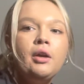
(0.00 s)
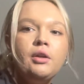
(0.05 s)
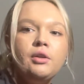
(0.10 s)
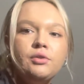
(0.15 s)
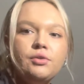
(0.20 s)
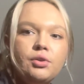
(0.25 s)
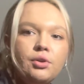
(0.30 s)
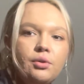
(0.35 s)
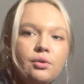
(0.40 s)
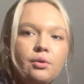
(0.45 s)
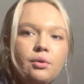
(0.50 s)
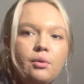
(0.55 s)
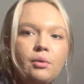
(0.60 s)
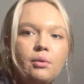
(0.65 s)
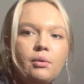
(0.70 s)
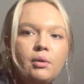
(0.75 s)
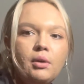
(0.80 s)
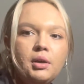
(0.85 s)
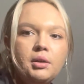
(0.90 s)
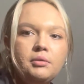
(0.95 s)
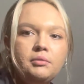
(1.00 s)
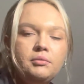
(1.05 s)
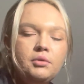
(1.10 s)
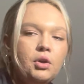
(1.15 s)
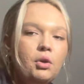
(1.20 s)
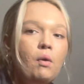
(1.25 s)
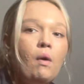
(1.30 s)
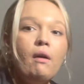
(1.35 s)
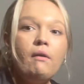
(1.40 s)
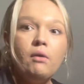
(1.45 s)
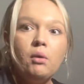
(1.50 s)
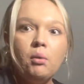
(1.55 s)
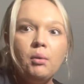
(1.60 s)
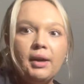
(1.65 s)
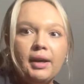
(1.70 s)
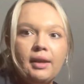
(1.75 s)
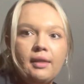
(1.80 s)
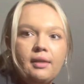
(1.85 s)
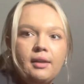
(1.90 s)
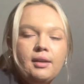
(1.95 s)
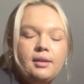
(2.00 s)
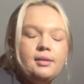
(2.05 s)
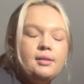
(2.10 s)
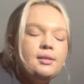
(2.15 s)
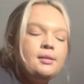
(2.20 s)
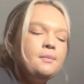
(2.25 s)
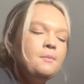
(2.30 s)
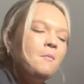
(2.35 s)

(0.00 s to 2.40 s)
to whoever will get this.